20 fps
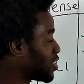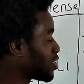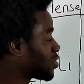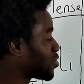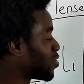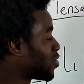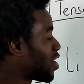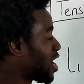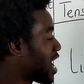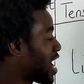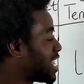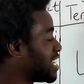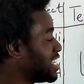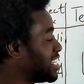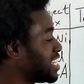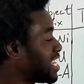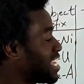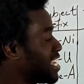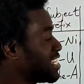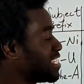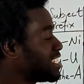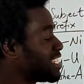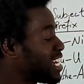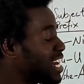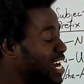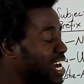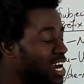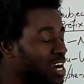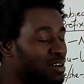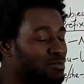So
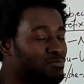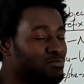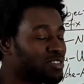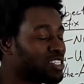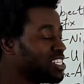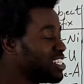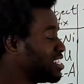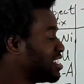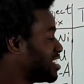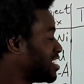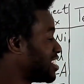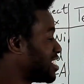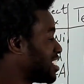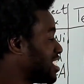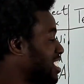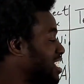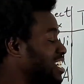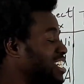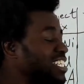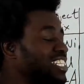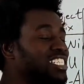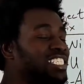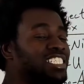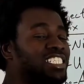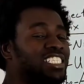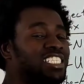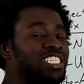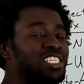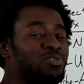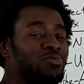alienda mjini,
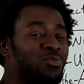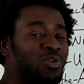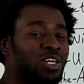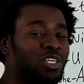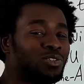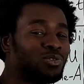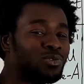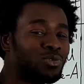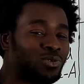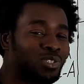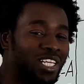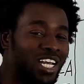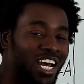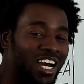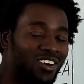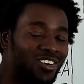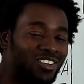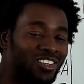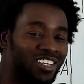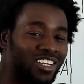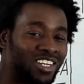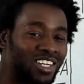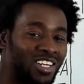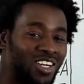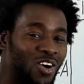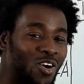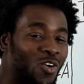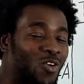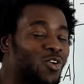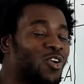she went to town,
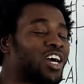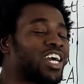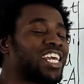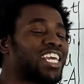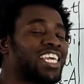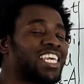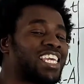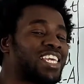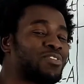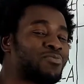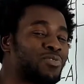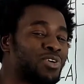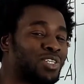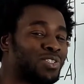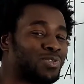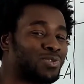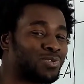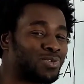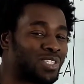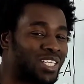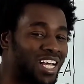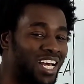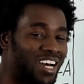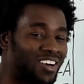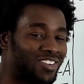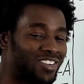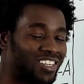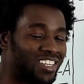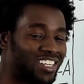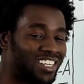or he went to
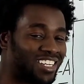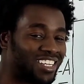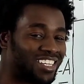town.